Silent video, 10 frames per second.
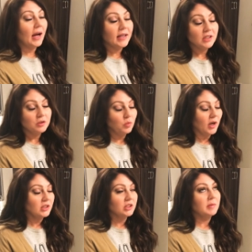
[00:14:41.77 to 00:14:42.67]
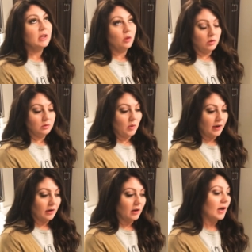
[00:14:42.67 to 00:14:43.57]
You wash them in cold
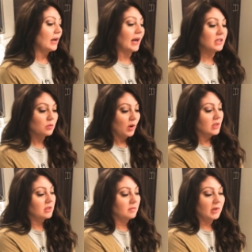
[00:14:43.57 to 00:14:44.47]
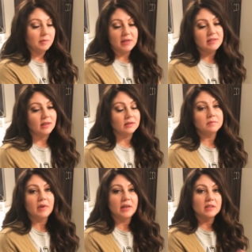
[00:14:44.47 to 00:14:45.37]
water, and I just wash them in my sink.
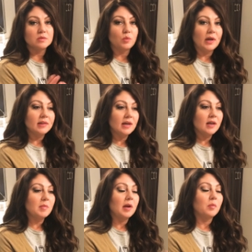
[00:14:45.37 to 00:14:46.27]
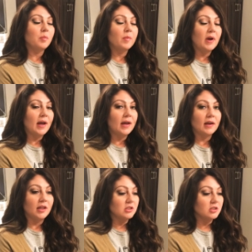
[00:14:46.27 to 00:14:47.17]
I just wet them.
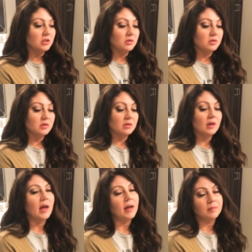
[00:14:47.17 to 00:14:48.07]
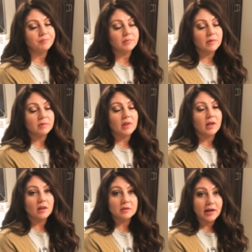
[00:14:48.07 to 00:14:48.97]
I just use the
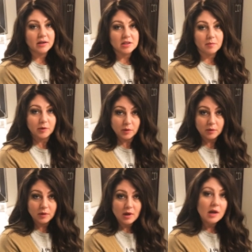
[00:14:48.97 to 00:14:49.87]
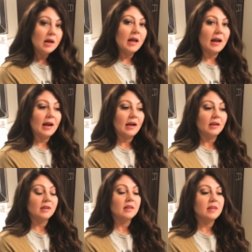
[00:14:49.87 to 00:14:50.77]
Color Care shampoo,
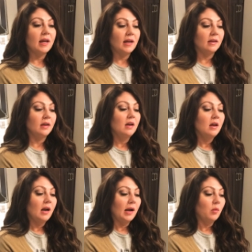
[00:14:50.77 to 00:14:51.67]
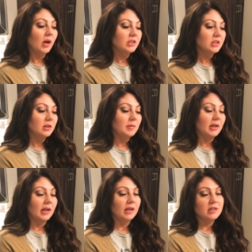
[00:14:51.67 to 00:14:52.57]
and then I wash them
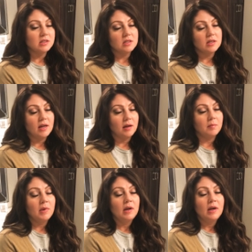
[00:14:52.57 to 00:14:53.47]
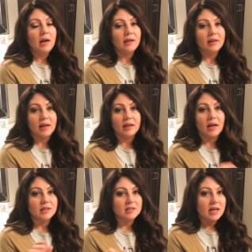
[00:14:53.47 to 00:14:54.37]
and I condition them, and then
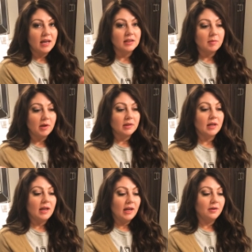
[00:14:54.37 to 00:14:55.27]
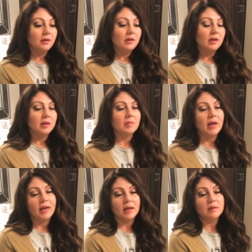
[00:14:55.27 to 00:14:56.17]
I just hang them on the hanger in
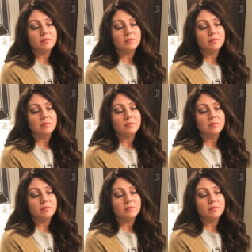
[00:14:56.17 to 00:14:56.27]
my